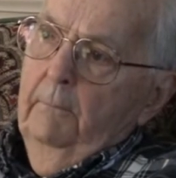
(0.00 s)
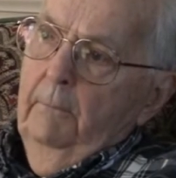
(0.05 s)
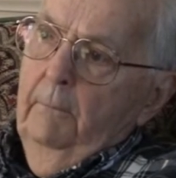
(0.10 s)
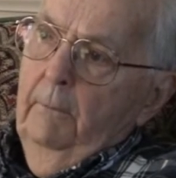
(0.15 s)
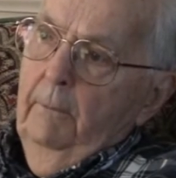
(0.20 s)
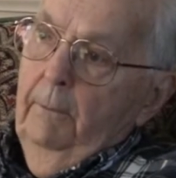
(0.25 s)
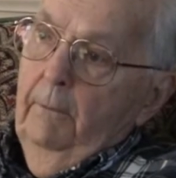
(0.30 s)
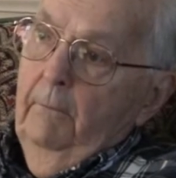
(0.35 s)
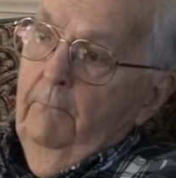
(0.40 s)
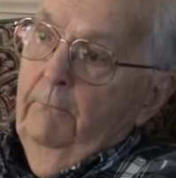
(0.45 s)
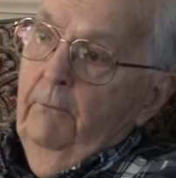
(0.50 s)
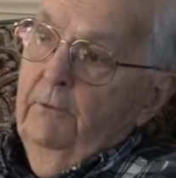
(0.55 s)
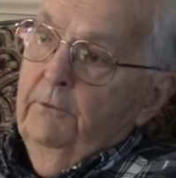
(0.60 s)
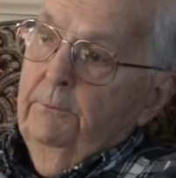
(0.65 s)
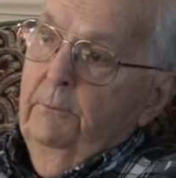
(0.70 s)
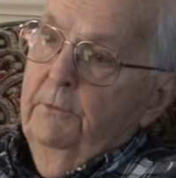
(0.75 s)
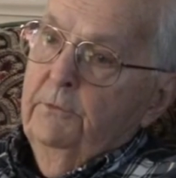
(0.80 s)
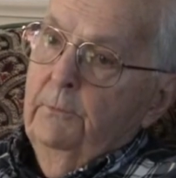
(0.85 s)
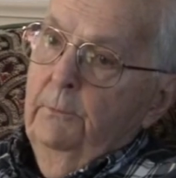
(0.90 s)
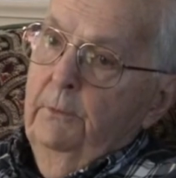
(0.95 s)
Okay. The first
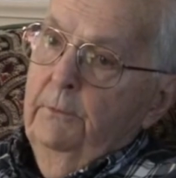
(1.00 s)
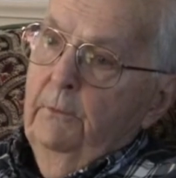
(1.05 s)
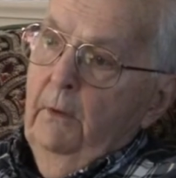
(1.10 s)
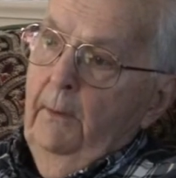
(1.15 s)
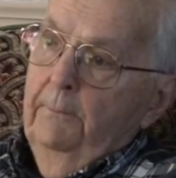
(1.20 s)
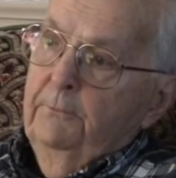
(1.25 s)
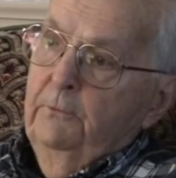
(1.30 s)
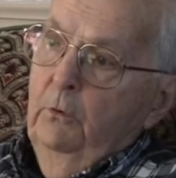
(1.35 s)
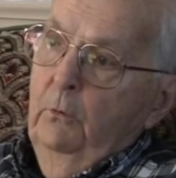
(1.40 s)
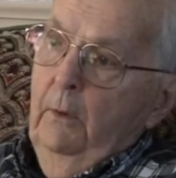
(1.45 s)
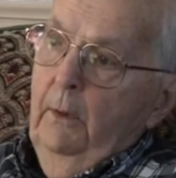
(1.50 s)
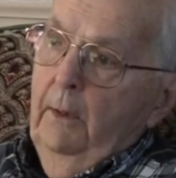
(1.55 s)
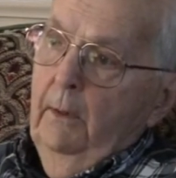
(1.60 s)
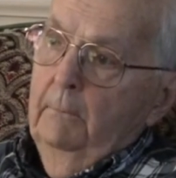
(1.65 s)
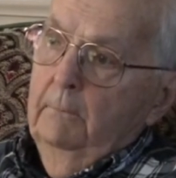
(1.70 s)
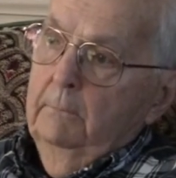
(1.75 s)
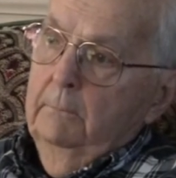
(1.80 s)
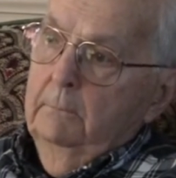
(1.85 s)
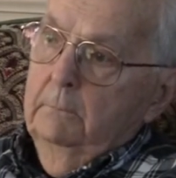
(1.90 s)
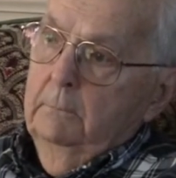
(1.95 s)
mission we dropped two out.
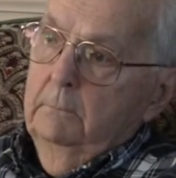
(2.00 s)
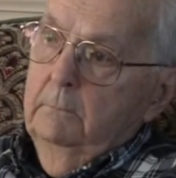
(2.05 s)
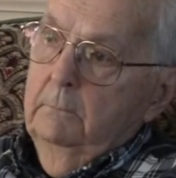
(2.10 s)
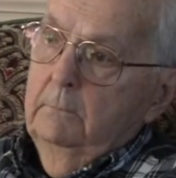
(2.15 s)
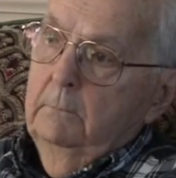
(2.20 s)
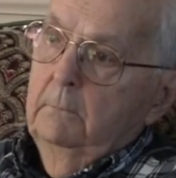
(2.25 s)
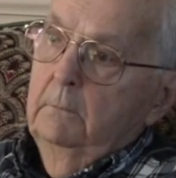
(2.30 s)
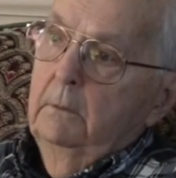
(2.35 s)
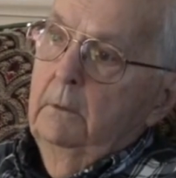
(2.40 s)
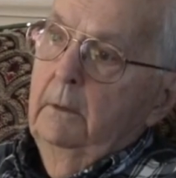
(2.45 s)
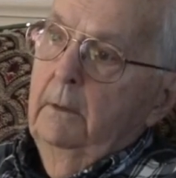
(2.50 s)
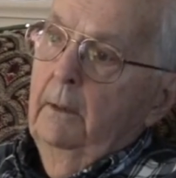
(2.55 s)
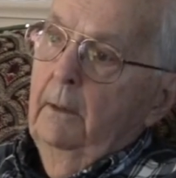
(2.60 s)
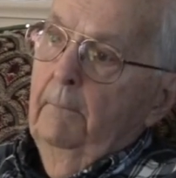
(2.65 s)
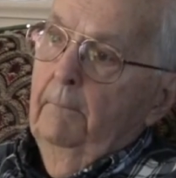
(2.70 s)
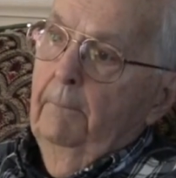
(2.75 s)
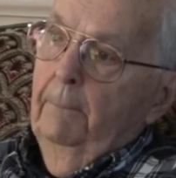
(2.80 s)
Okay. Yeah.